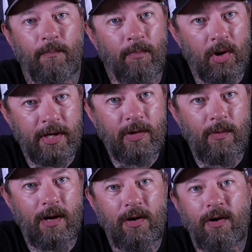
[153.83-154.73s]
murky
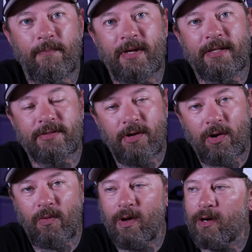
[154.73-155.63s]
water means
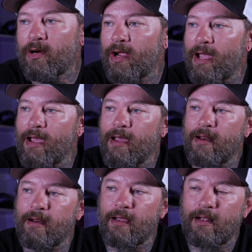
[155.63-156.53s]
dark water
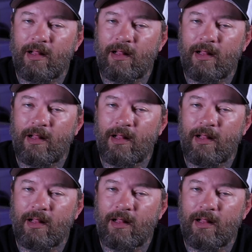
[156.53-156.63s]
and